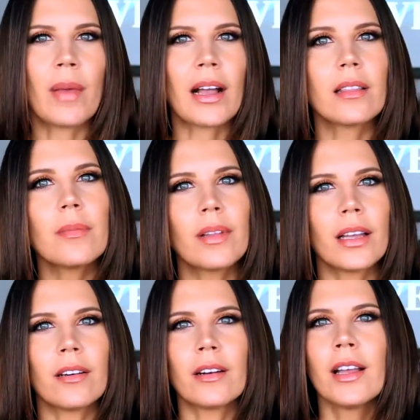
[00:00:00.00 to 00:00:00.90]
on a MAC lip
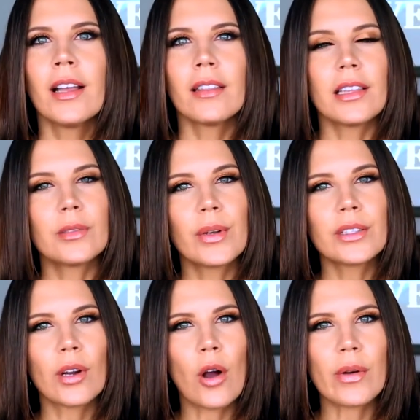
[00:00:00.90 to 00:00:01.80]
liner. These
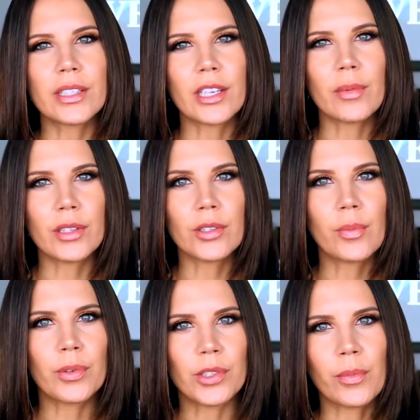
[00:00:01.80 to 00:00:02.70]
ones are always going to be
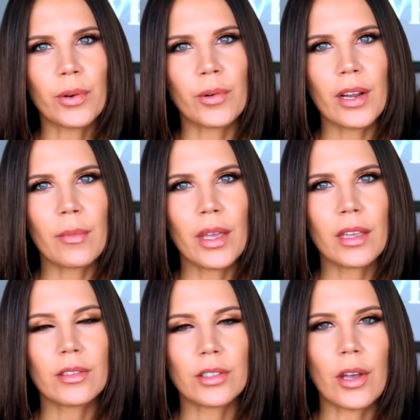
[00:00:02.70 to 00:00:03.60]
super, super
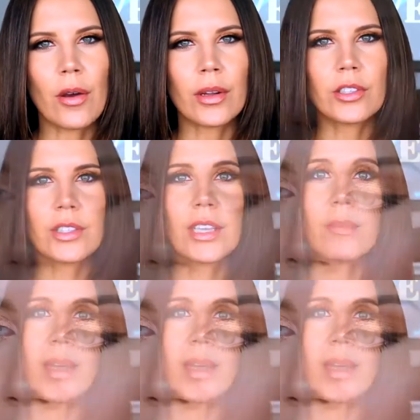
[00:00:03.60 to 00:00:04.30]
creamy, so just